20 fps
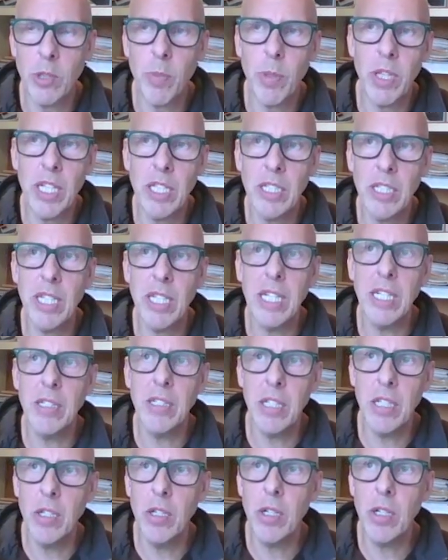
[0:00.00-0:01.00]
But there's things
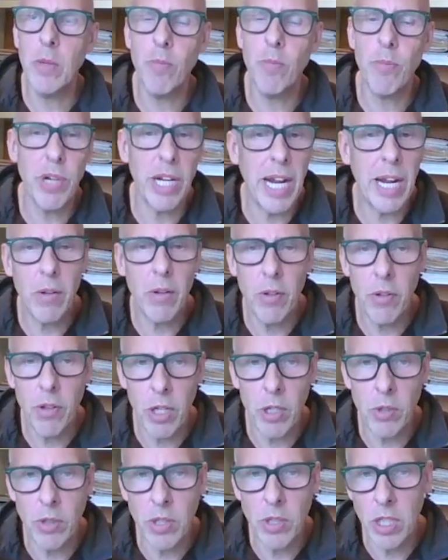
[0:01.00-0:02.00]
that you can bring out of
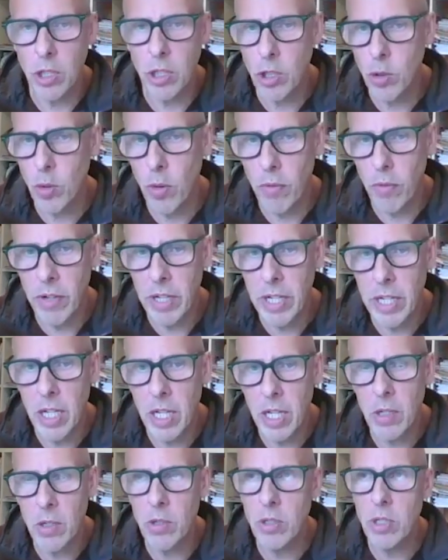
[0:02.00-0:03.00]
those in short
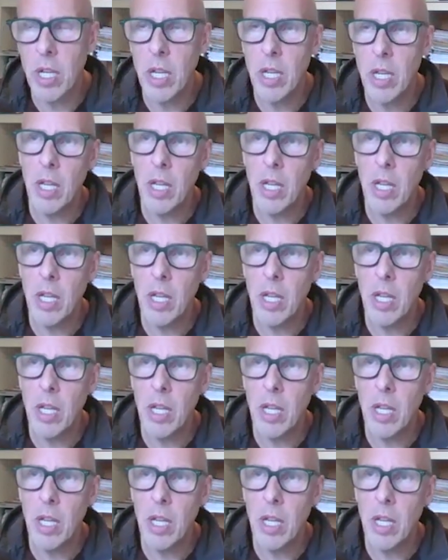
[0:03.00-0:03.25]
videos,